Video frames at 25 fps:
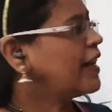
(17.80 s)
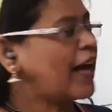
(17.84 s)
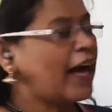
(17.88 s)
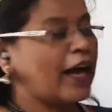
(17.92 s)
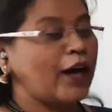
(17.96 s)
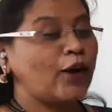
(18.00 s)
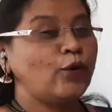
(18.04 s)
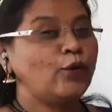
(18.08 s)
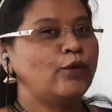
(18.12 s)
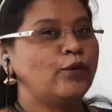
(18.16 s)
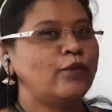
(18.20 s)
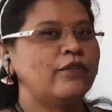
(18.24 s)

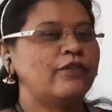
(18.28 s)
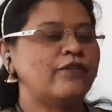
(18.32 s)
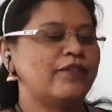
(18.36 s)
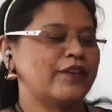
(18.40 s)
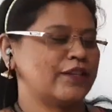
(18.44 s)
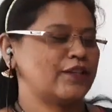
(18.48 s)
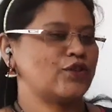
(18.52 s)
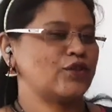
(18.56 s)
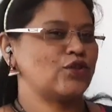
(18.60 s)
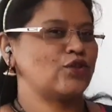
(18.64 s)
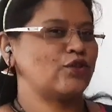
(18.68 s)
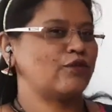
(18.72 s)
Now,
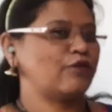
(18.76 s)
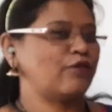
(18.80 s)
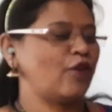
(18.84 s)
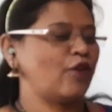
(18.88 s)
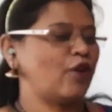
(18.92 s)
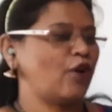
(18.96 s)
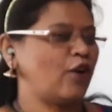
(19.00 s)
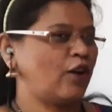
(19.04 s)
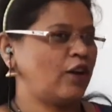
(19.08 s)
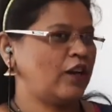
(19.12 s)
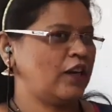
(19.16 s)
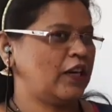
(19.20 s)
first of
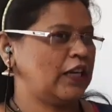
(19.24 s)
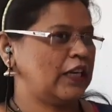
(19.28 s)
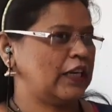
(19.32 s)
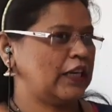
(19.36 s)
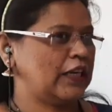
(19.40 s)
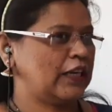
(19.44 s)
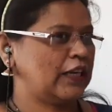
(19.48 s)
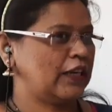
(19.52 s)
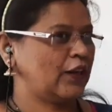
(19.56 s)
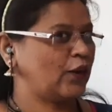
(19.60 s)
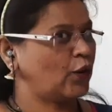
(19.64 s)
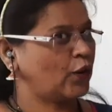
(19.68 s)
all,
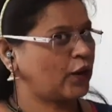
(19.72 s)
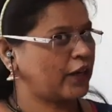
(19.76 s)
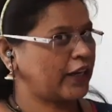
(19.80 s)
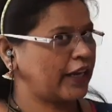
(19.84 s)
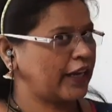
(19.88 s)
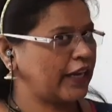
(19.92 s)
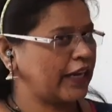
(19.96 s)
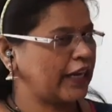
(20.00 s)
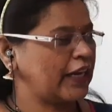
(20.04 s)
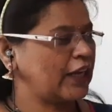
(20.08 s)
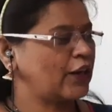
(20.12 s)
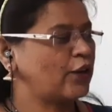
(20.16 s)

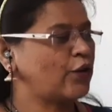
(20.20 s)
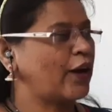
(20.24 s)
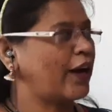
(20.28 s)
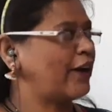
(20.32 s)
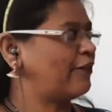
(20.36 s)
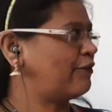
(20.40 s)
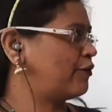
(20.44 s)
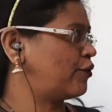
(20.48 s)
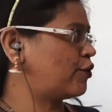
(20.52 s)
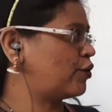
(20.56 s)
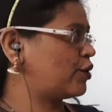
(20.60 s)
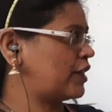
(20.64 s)
okay, you
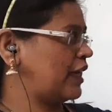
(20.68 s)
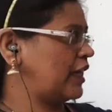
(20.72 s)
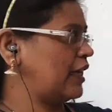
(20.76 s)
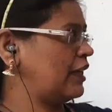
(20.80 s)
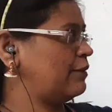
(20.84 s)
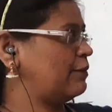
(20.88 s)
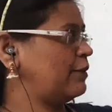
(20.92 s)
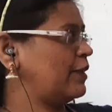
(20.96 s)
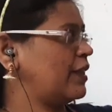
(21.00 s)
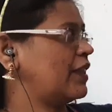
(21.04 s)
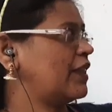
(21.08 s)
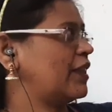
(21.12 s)
have to
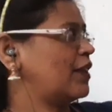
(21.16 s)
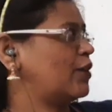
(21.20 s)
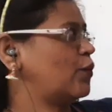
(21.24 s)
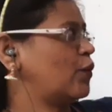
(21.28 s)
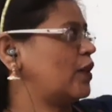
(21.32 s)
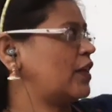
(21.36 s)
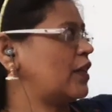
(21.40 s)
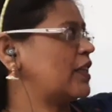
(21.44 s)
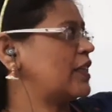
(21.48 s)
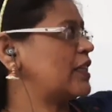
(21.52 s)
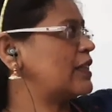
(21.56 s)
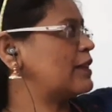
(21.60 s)
tell me that
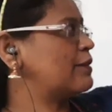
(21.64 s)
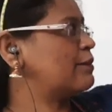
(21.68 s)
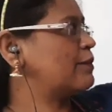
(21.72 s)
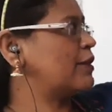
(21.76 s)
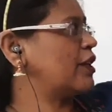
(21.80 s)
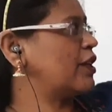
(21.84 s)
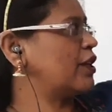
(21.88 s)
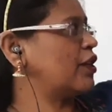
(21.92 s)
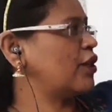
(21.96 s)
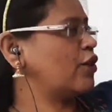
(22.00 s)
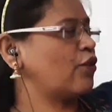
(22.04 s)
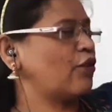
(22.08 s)
what is the
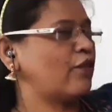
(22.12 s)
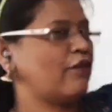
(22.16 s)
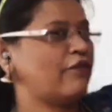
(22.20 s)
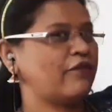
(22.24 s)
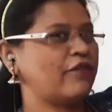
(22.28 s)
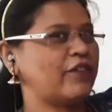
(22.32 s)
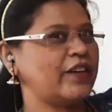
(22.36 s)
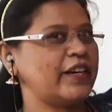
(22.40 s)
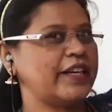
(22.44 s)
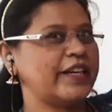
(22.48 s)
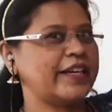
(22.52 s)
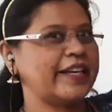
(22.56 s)
meaning
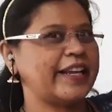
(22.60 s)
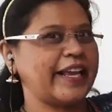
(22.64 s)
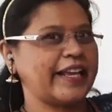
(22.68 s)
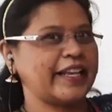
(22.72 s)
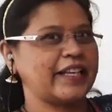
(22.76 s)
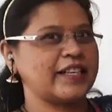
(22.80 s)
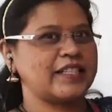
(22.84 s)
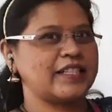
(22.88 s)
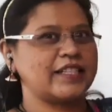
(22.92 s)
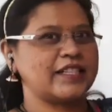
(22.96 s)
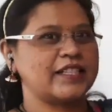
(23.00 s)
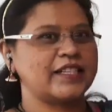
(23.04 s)
of vertex?